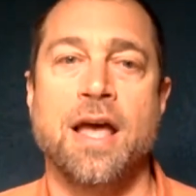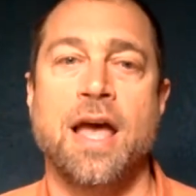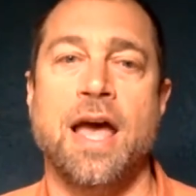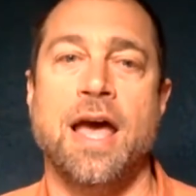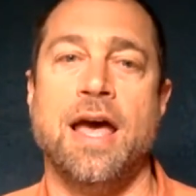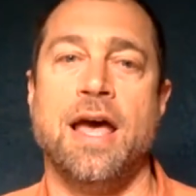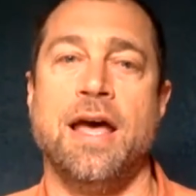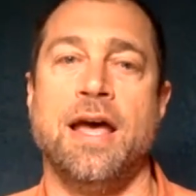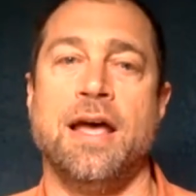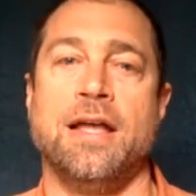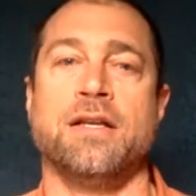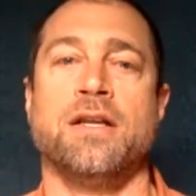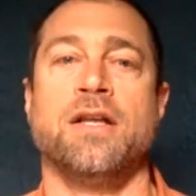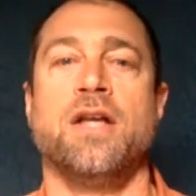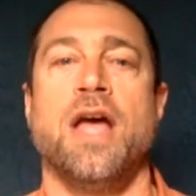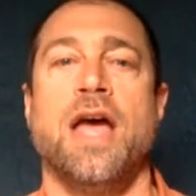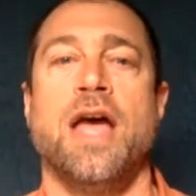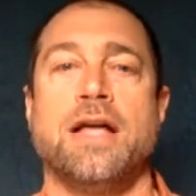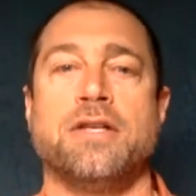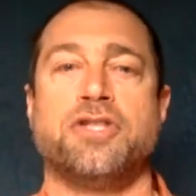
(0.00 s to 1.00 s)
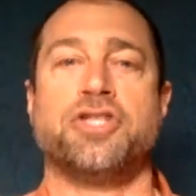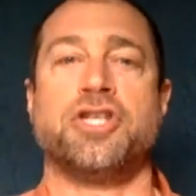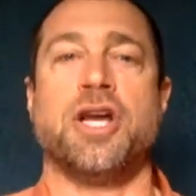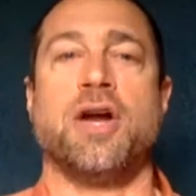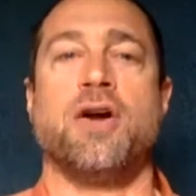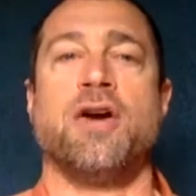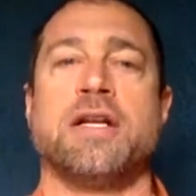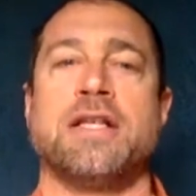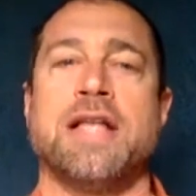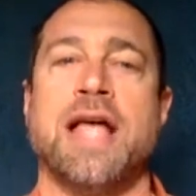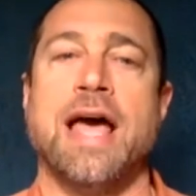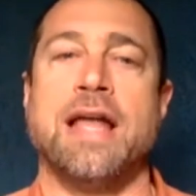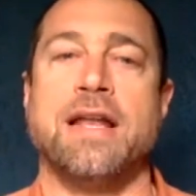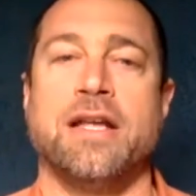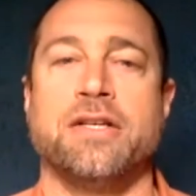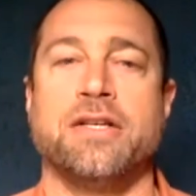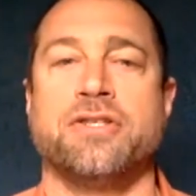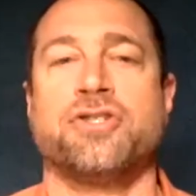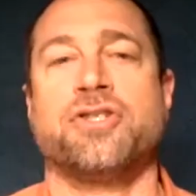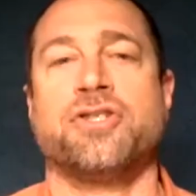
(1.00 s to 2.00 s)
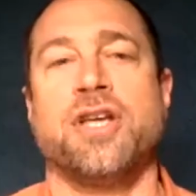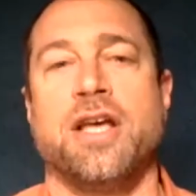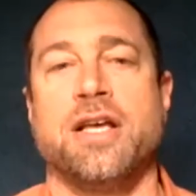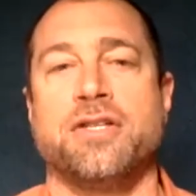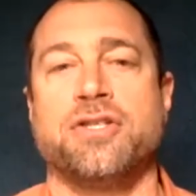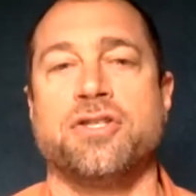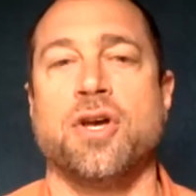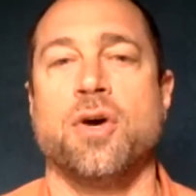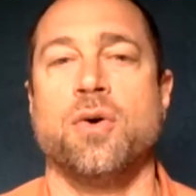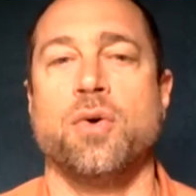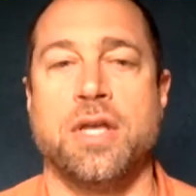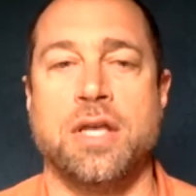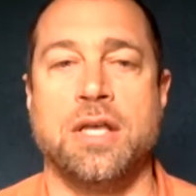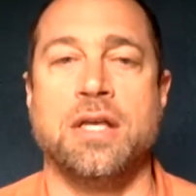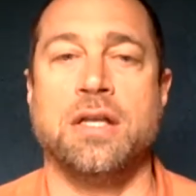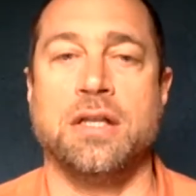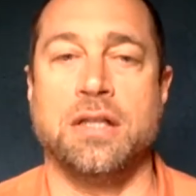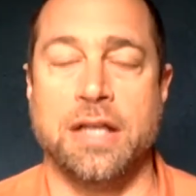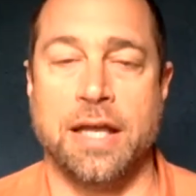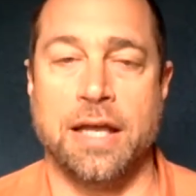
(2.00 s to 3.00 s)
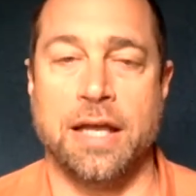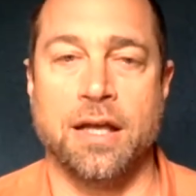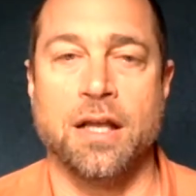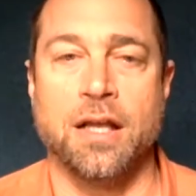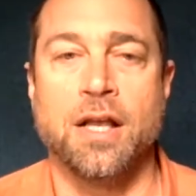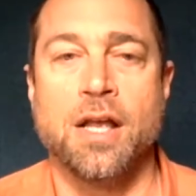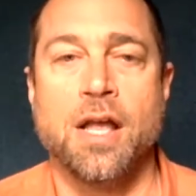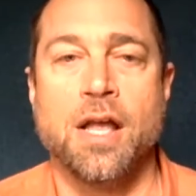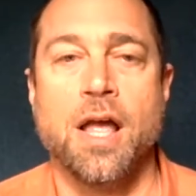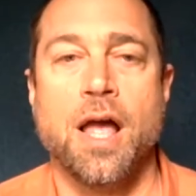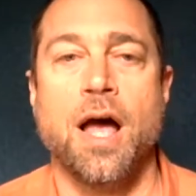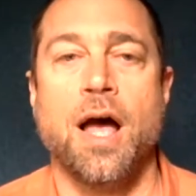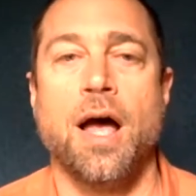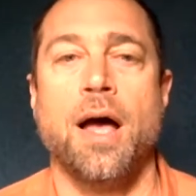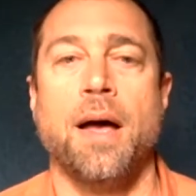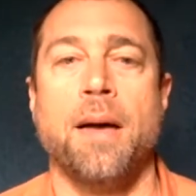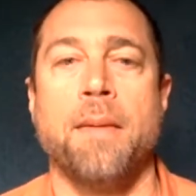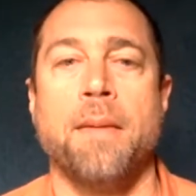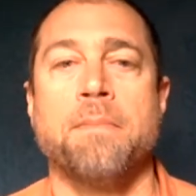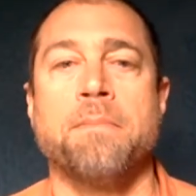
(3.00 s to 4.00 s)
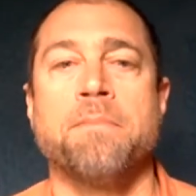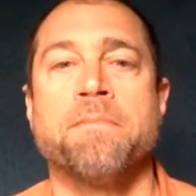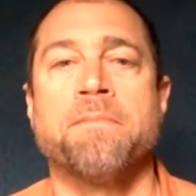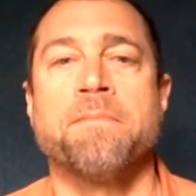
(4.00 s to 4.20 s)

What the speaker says: and sharing that is so healing. I